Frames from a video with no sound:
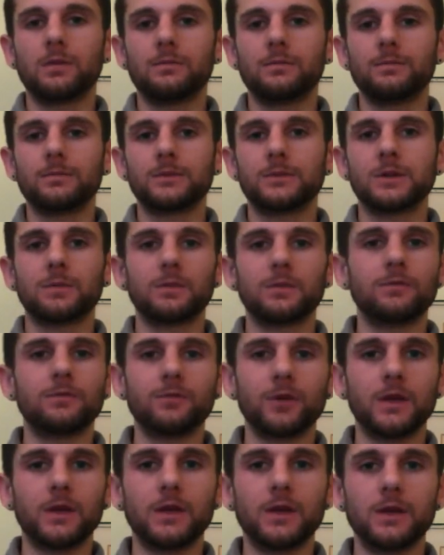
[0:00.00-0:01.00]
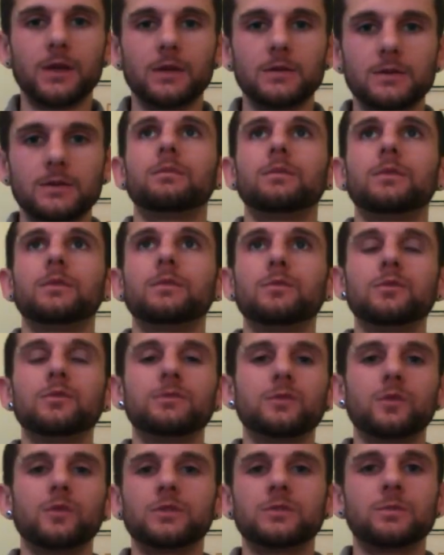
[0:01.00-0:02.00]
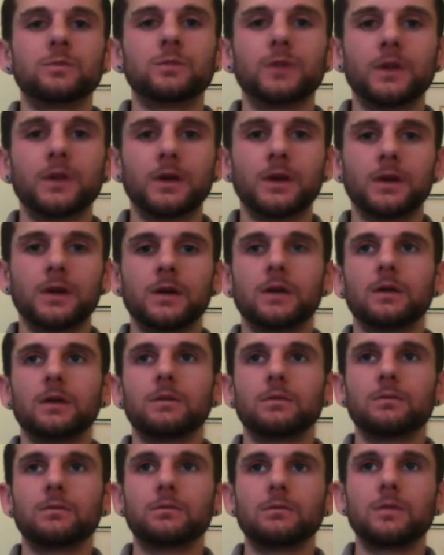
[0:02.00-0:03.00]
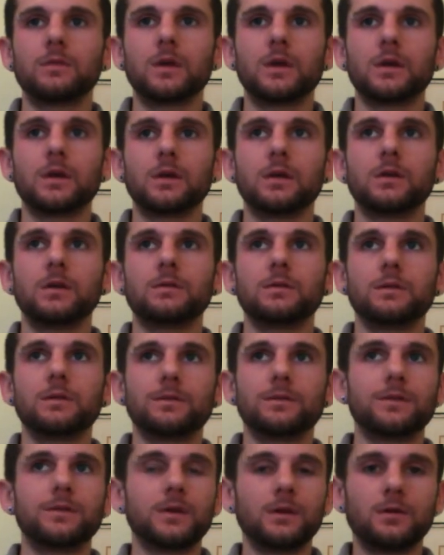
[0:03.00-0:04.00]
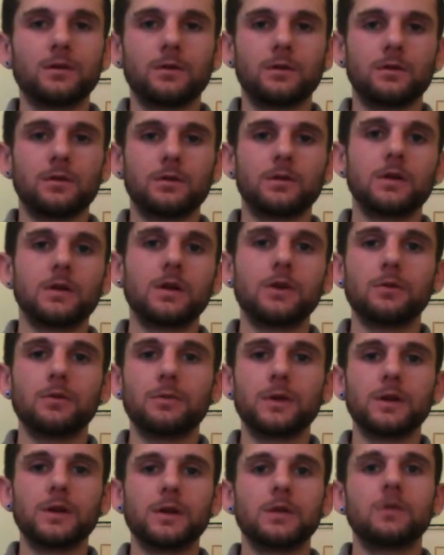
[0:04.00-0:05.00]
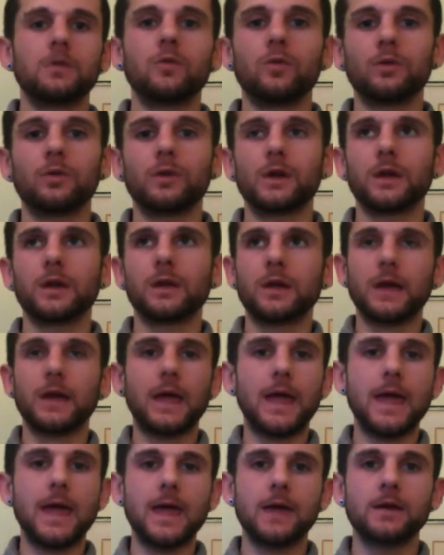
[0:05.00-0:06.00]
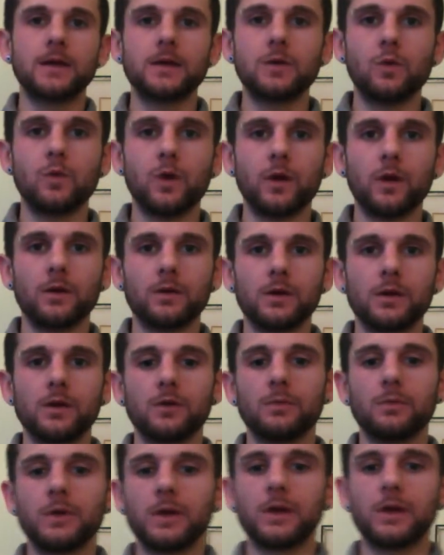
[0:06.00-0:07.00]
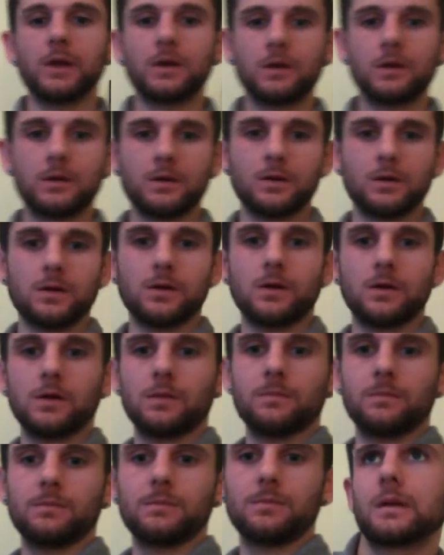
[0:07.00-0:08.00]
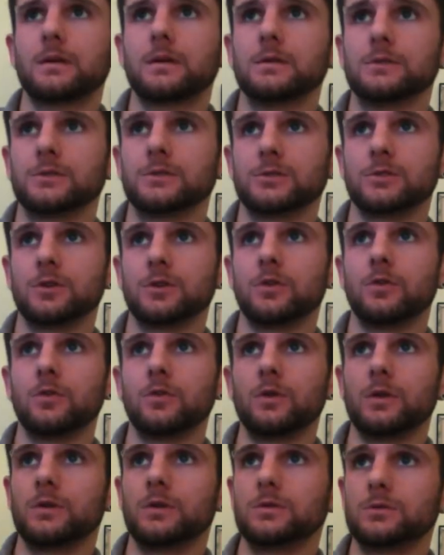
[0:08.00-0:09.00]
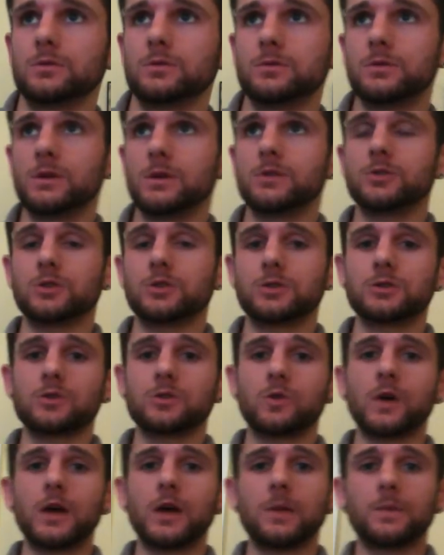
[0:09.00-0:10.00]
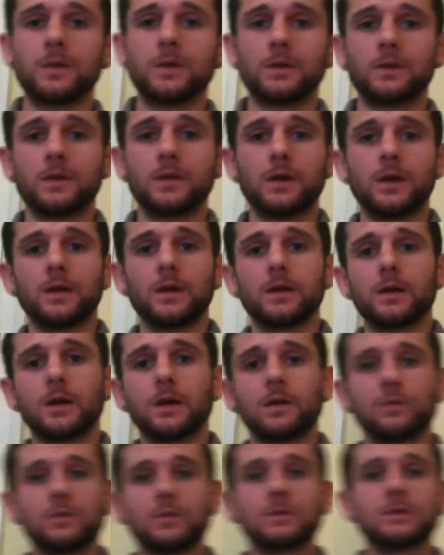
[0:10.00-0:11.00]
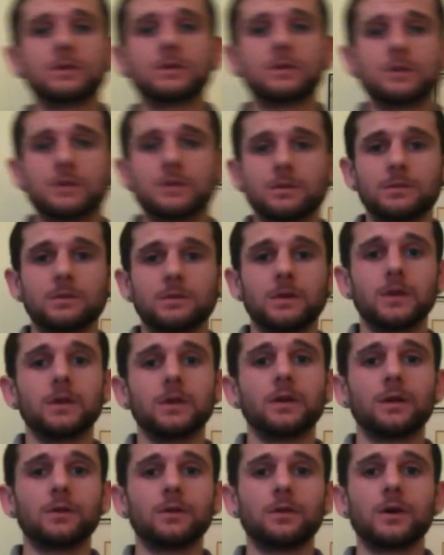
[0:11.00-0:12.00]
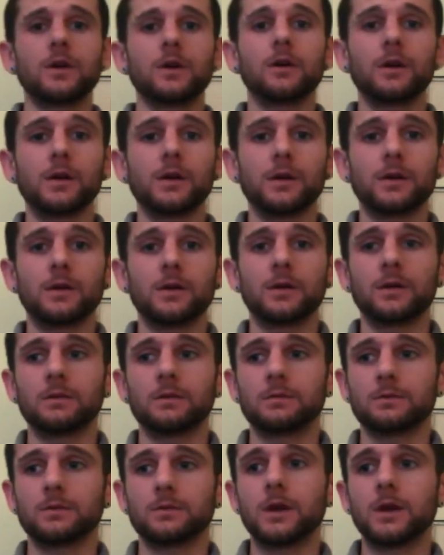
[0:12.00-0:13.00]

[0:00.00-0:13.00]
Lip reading: something for kids. The movie wasn't playing in the theater near me, or like anywhere near me. So it just so happened that I was in another area and